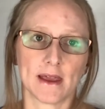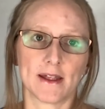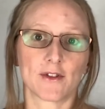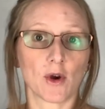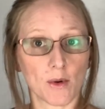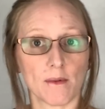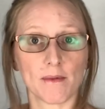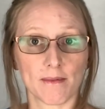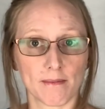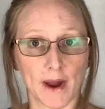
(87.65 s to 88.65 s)
So
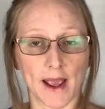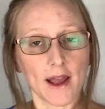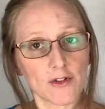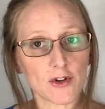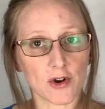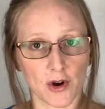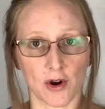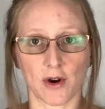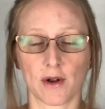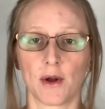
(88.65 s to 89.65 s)
my answer to
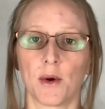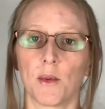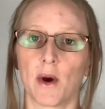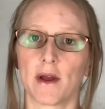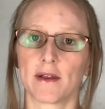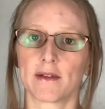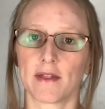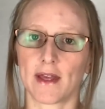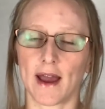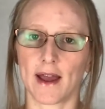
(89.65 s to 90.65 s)
her was
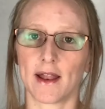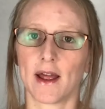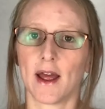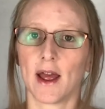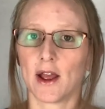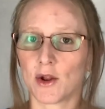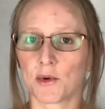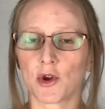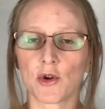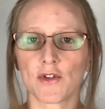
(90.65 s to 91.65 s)
that,
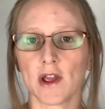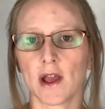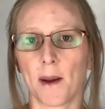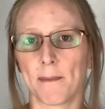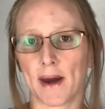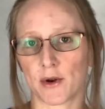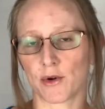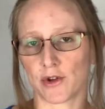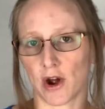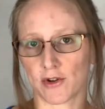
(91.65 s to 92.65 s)
when you go see a
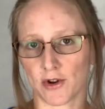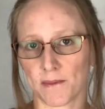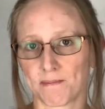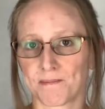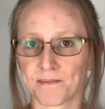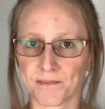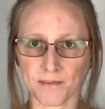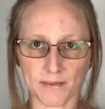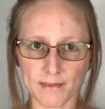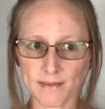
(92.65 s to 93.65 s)
medical doctor,
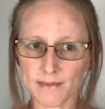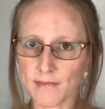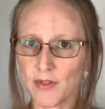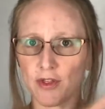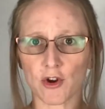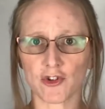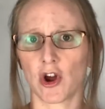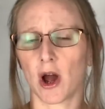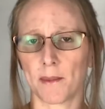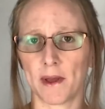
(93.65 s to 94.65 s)
their
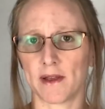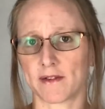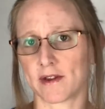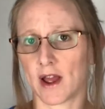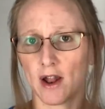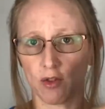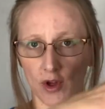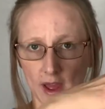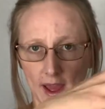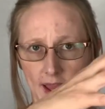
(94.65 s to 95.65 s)
job is to kind of
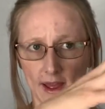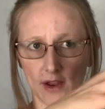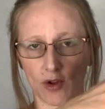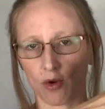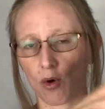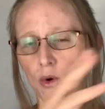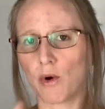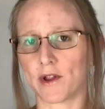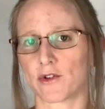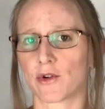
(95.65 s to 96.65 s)
look at your
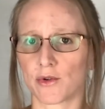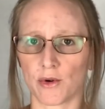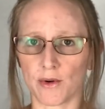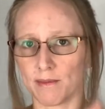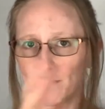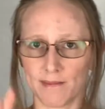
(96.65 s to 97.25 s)
whole internal